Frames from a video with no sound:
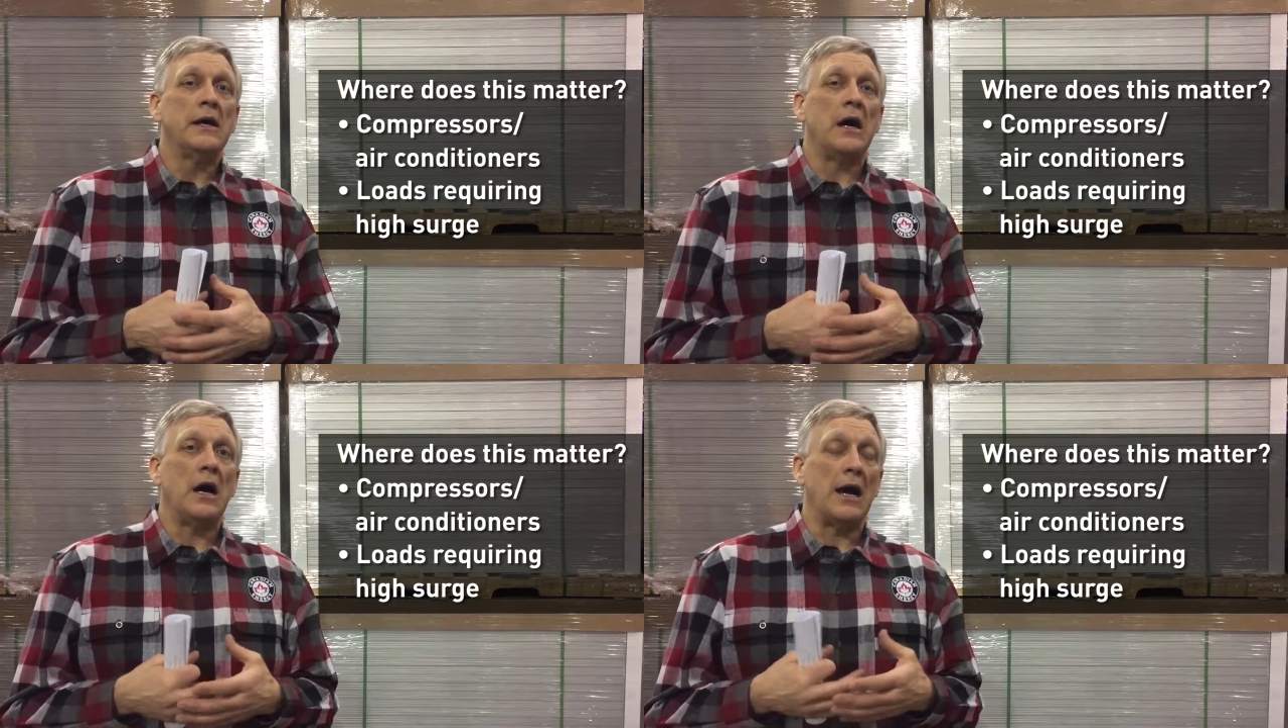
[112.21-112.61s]

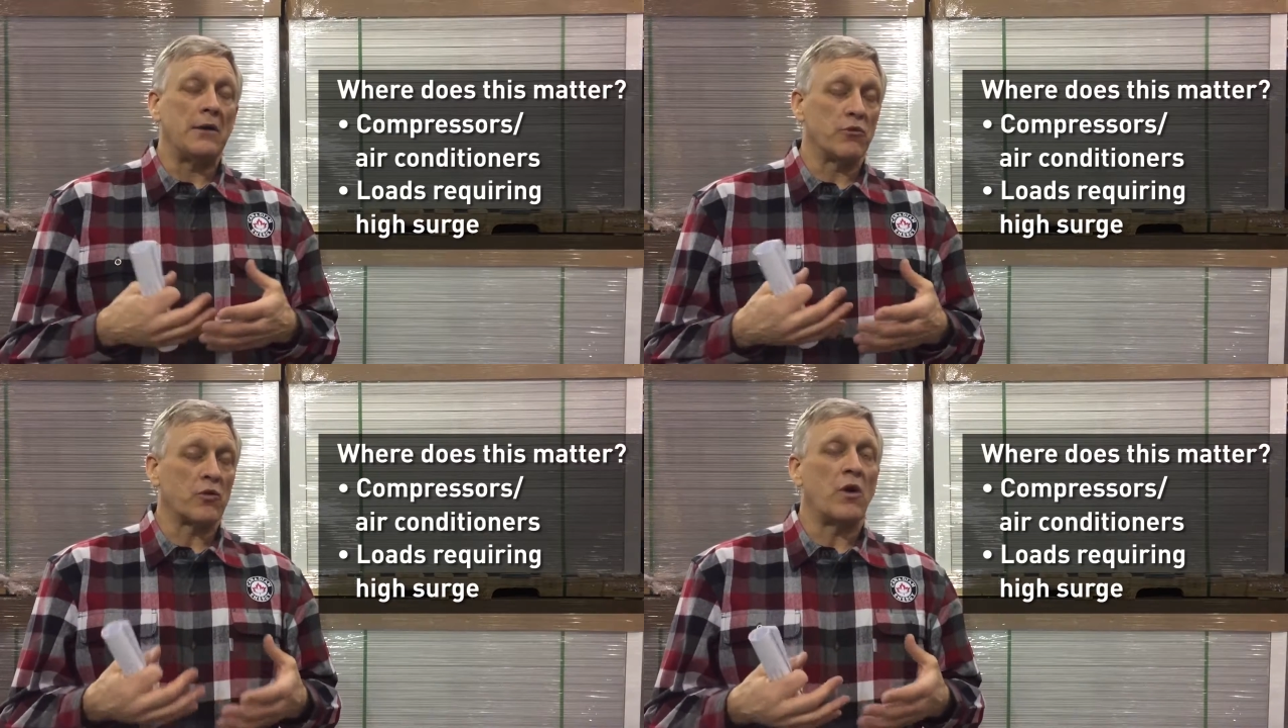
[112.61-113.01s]
uh,
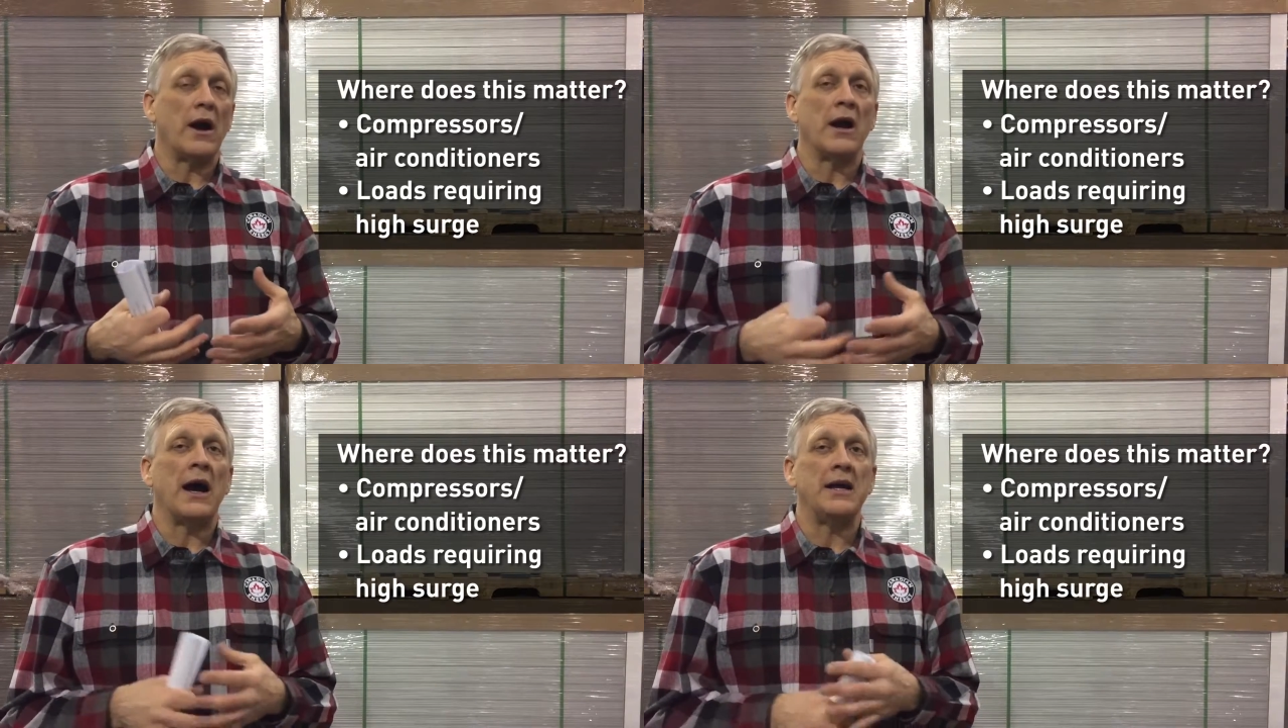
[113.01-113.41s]
and
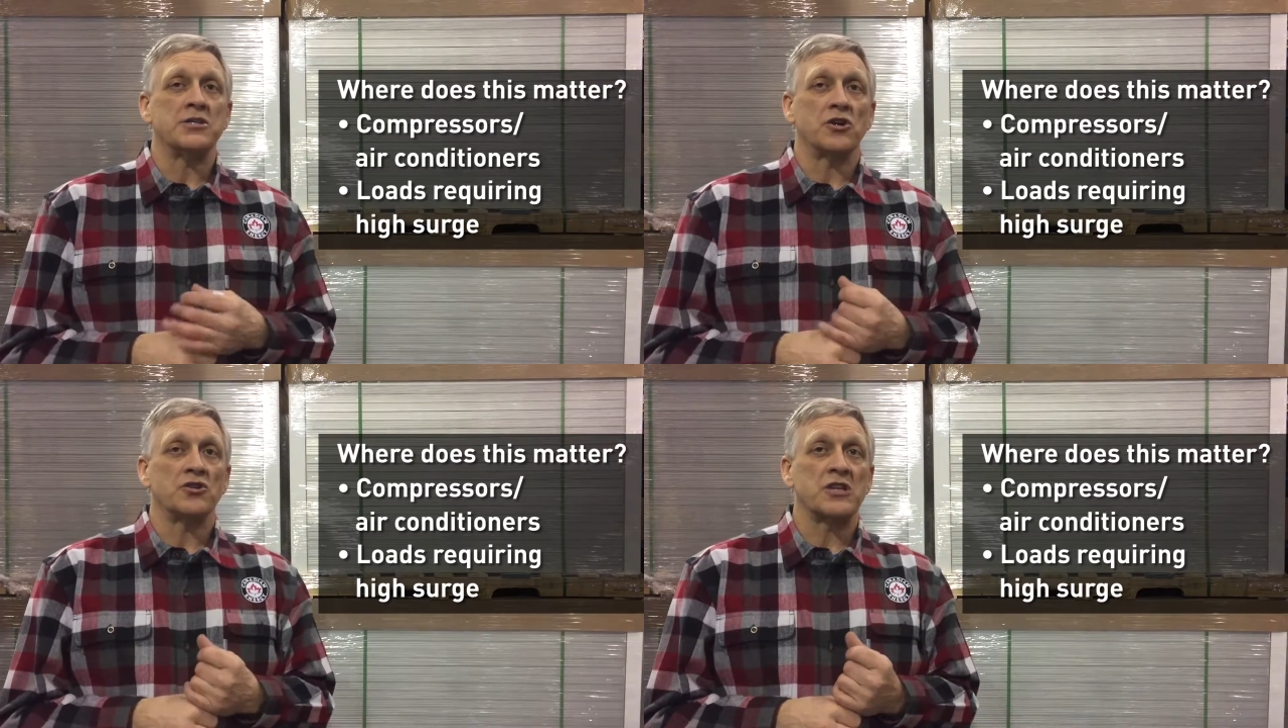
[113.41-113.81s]
require high
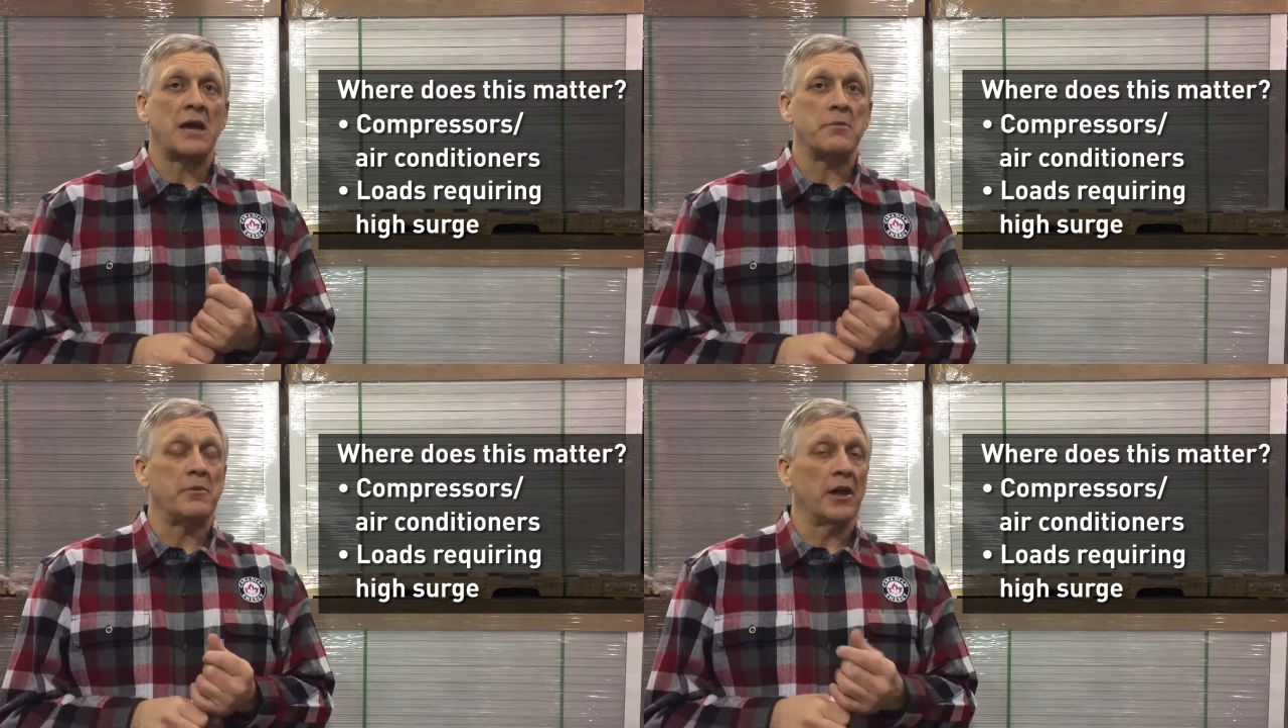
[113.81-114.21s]
surge
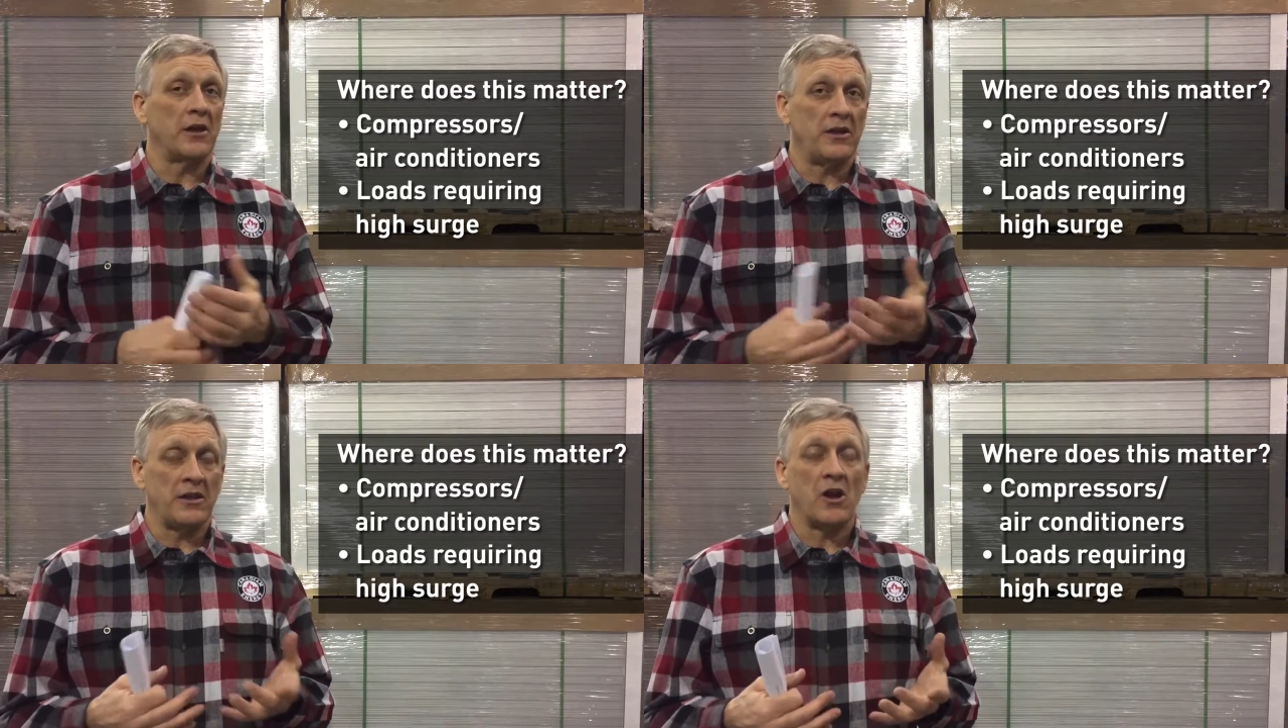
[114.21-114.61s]

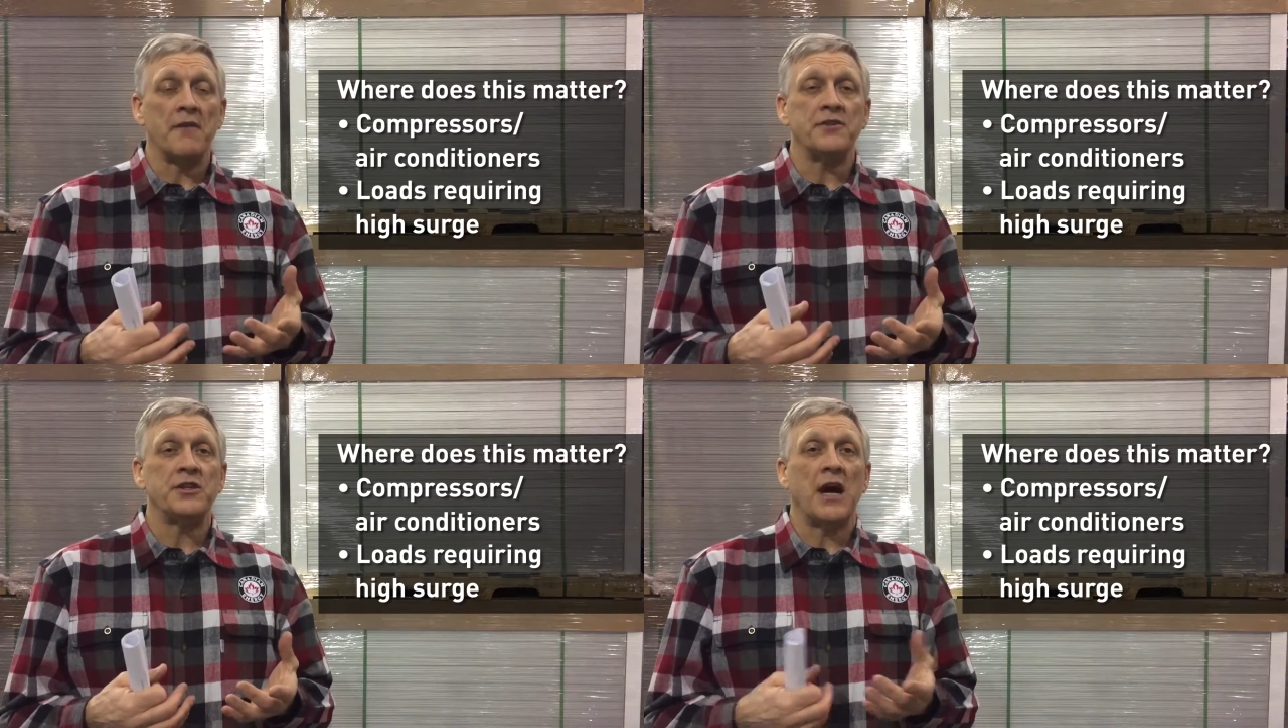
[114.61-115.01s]
capability that
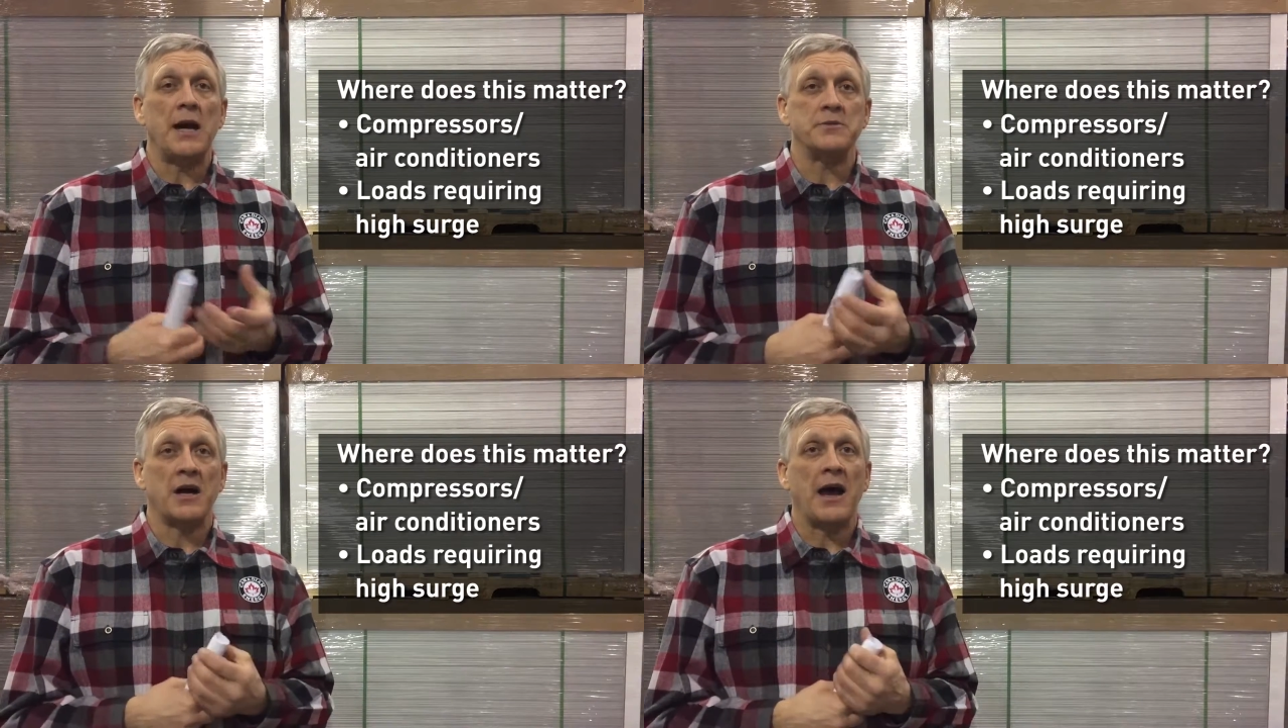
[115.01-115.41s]

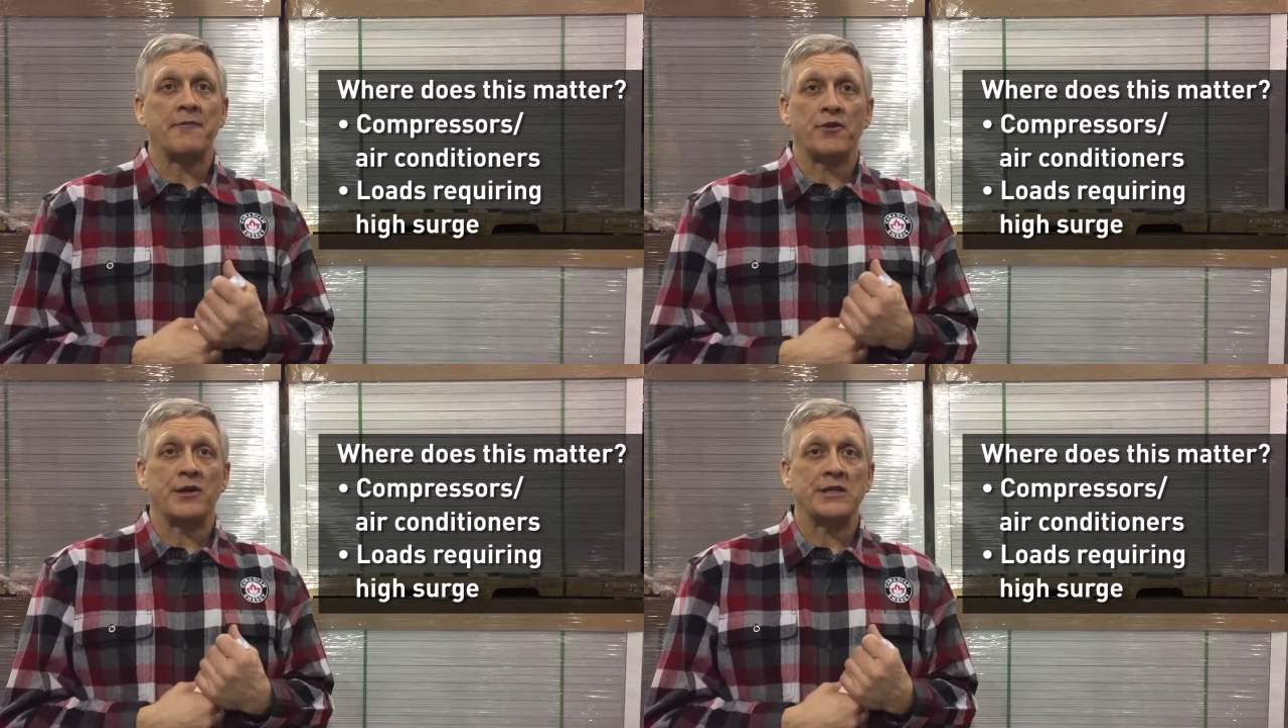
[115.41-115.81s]
oftentimes a high
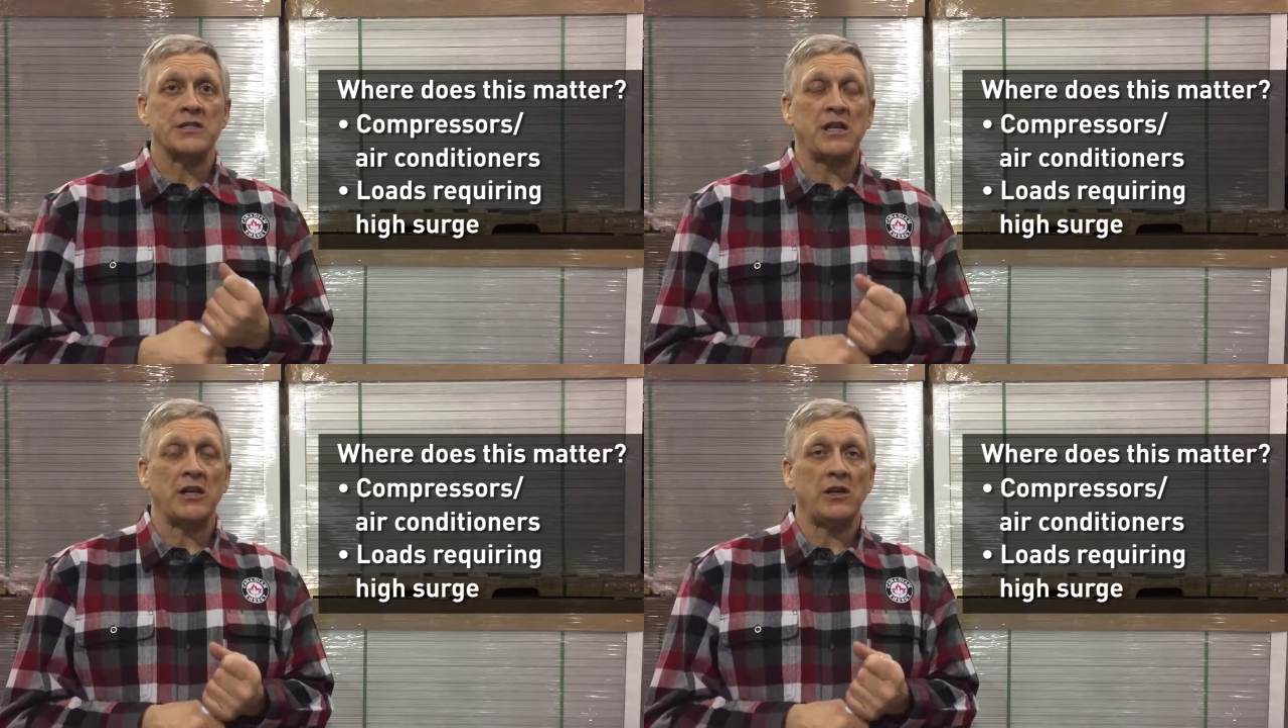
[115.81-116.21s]

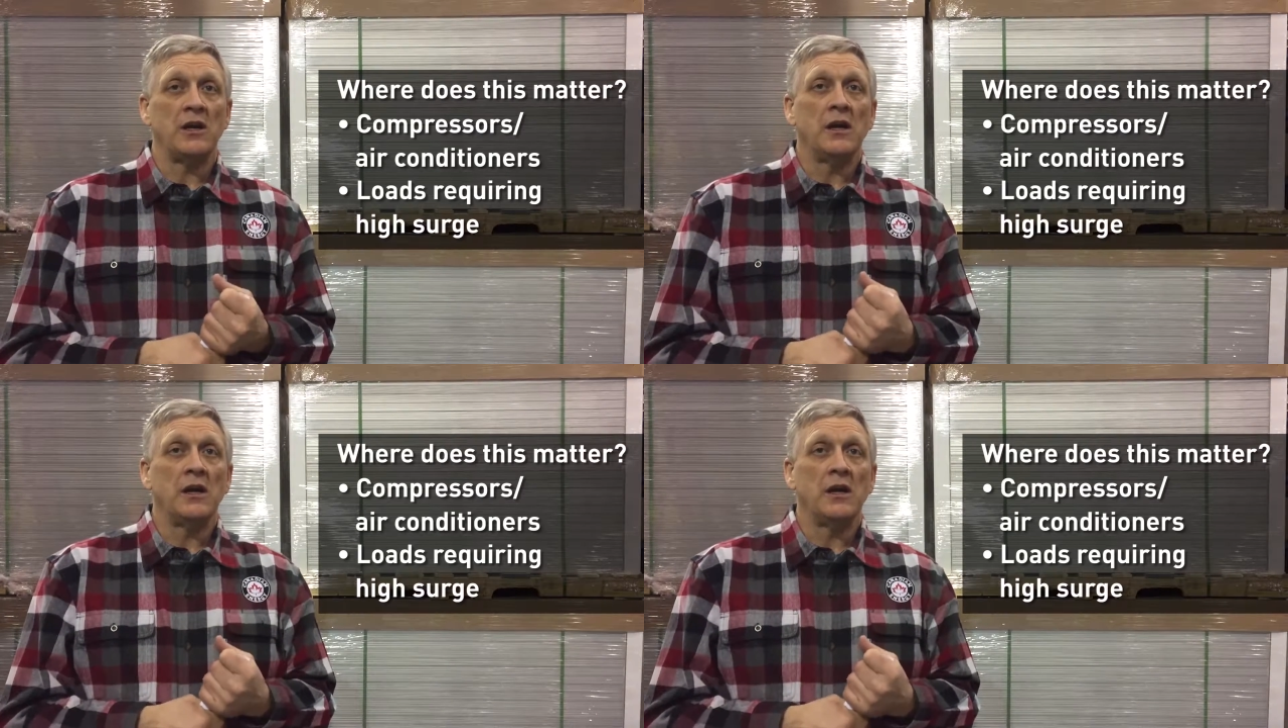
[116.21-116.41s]
frequency